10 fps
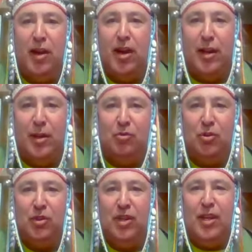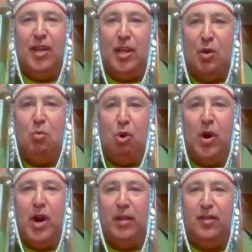times, he
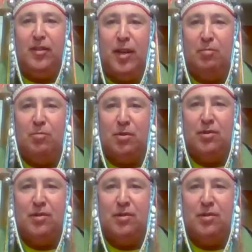wore out the tape.